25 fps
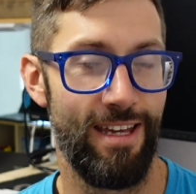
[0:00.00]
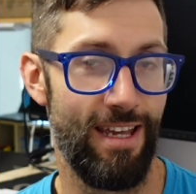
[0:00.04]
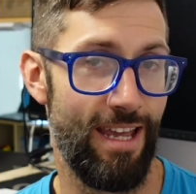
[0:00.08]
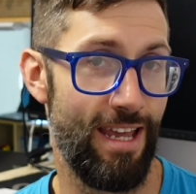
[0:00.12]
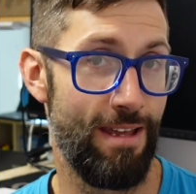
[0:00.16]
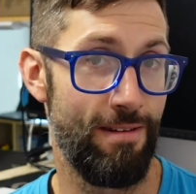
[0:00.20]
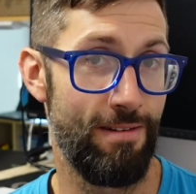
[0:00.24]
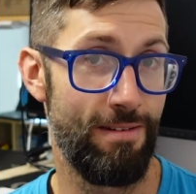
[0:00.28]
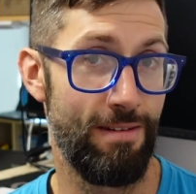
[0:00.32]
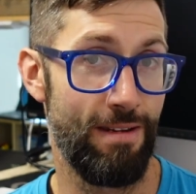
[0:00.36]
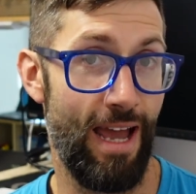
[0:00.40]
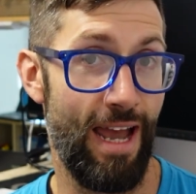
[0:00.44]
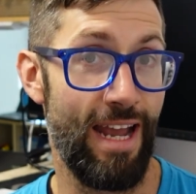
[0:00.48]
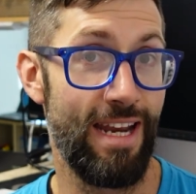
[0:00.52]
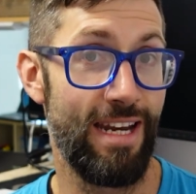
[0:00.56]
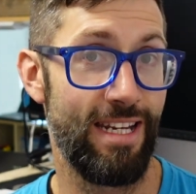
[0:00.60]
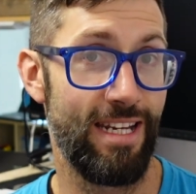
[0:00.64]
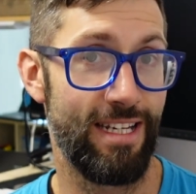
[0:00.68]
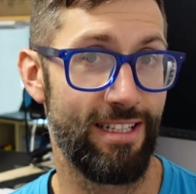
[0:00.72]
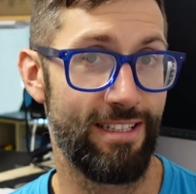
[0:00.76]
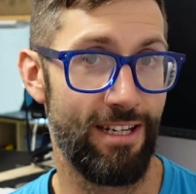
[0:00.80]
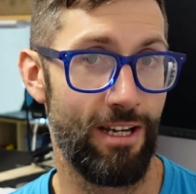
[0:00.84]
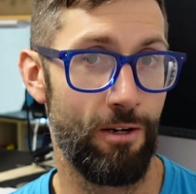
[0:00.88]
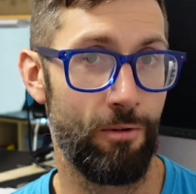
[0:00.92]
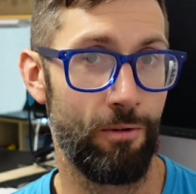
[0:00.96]
in
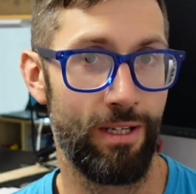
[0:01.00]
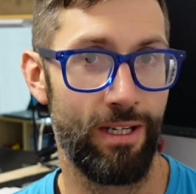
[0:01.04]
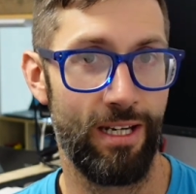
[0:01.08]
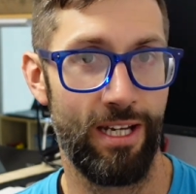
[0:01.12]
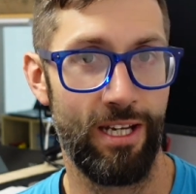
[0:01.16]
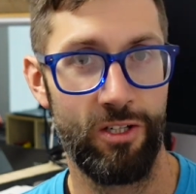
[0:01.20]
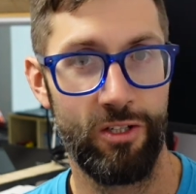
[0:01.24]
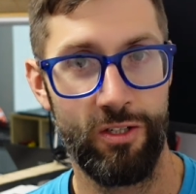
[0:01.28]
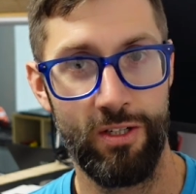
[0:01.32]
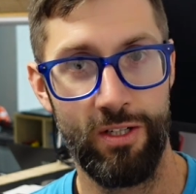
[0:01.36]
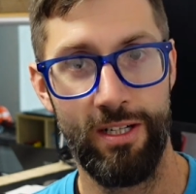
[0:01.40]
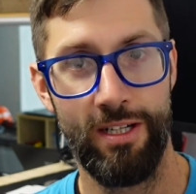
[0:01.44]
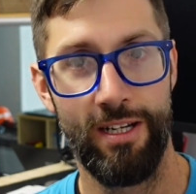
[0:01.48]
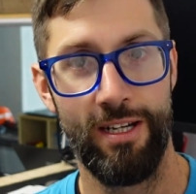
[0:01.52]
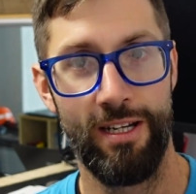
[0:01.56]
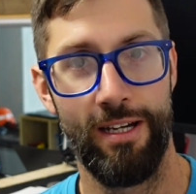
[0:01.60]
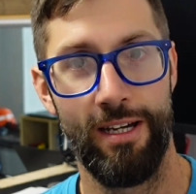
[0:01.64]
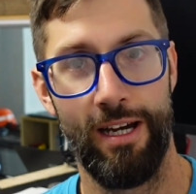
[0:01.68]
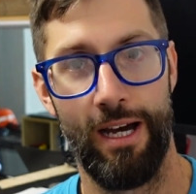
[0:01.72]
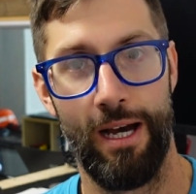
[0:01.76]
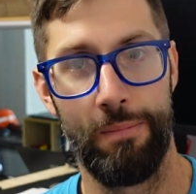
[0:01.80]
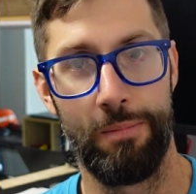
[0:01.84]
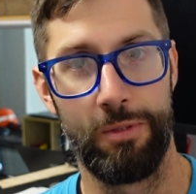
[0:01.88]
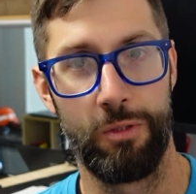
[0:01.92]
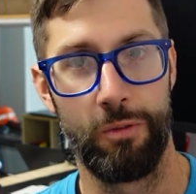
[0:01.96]
ADSL connection
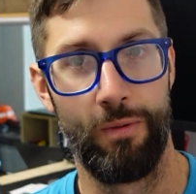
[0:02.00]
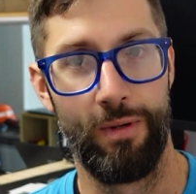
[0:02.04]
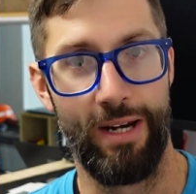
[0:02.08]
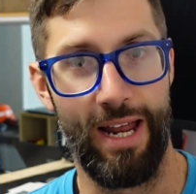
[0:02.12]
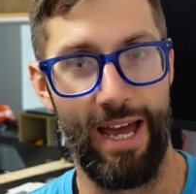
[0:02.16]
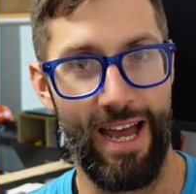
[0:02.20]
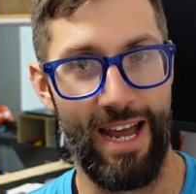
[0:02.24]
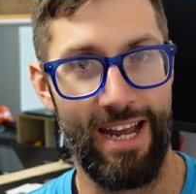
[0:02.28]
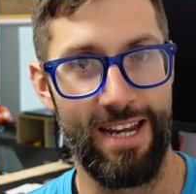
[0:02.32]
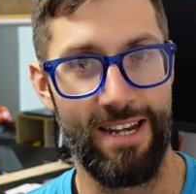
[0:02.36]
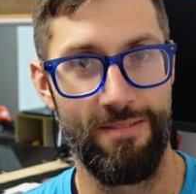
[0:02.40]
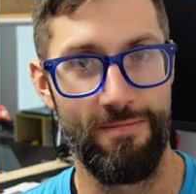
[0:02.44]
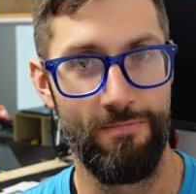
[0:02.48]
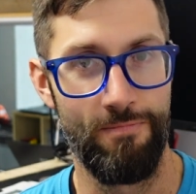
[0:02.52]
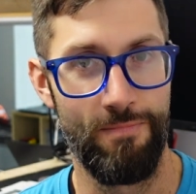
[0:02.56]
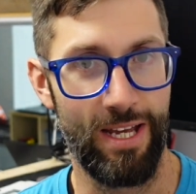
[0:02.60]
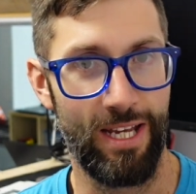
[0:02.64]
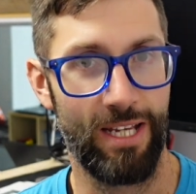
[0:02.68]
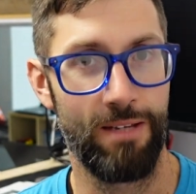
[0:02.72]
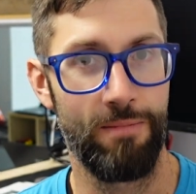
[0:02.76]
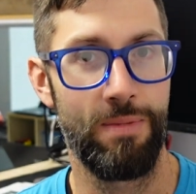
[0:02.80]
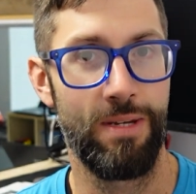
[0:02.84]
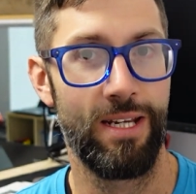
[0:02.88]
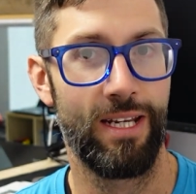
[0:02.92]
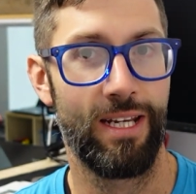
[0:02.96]
up to an 8
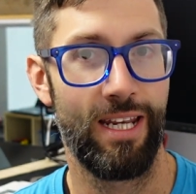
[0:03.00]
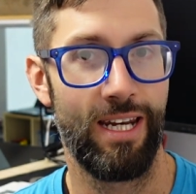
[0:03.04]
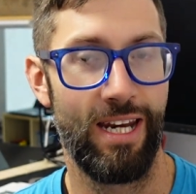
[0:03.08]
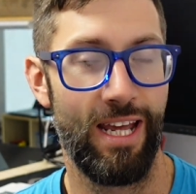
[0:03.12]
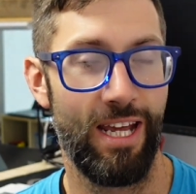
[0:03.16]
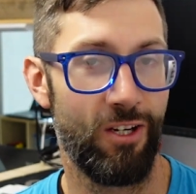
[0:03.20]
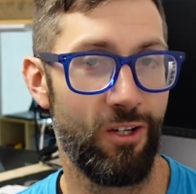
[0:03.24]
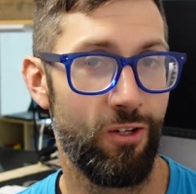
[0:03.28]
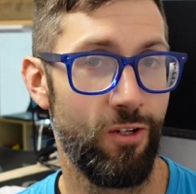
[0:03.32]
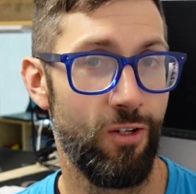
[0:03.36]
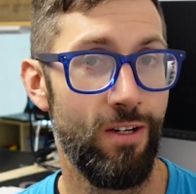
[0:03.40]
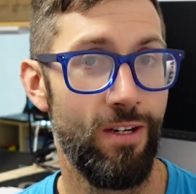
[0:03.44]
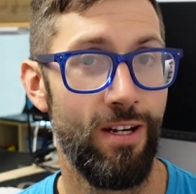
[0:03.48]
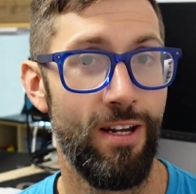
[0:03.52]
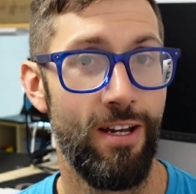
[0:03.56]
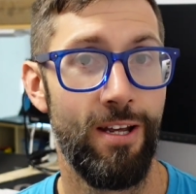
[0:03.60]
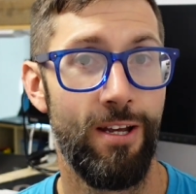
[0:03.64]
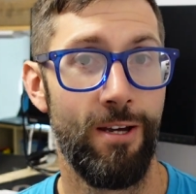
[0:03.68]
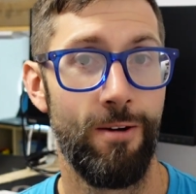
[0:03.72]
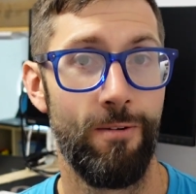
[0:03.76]
megabit connection,